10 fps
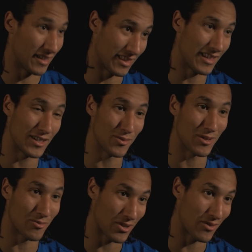this is
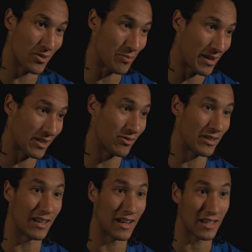one of the parts
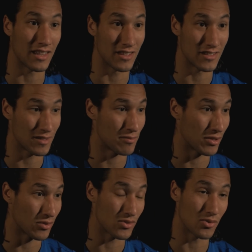when I like in this team,
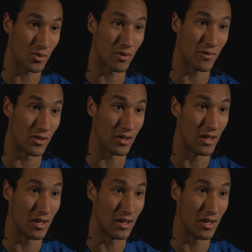because all of